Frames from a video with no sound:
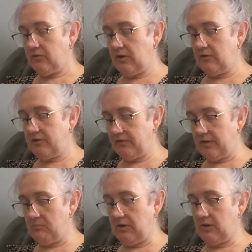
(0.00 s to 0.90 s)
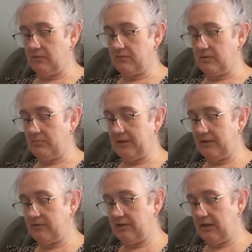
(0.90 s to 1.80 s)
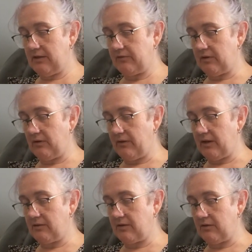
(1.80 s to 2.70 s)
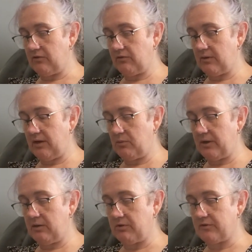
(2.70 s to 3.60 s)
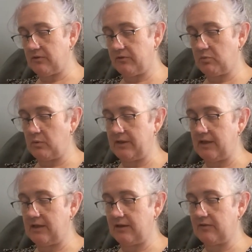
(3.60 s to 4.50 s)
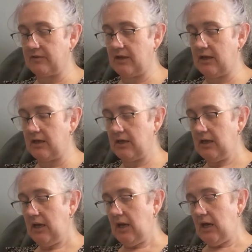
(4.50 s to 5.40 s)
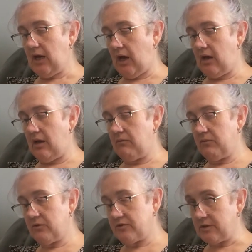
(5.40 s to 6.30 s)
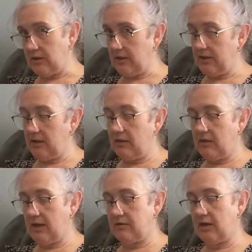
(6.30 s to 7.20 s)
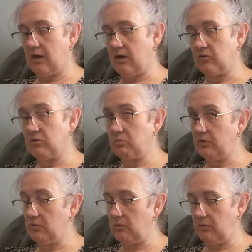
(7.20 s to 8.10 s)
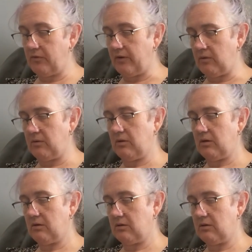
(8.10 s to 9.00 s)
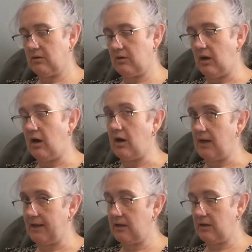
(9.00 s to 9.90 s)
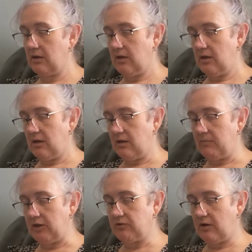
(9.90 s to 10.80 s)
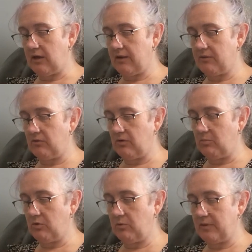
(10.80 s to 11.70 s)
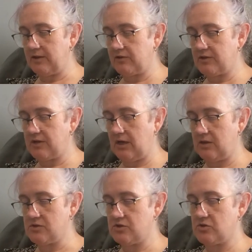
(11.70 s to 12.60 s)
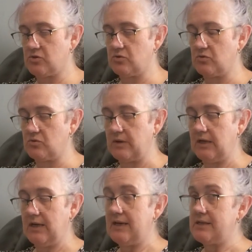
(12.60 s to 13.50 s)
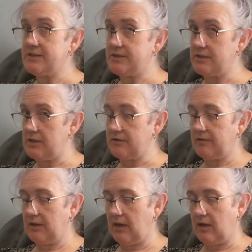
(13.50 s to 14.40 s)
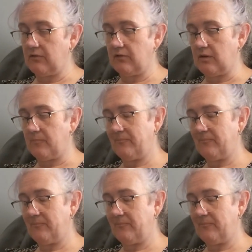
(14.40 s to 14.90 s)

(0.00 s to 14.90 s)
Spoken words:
So she sent me off for a blood test. I got that done straight away. Results were in the next day. And unfortunately, that count was also high and much higher than normal, which tends to suggest cancer.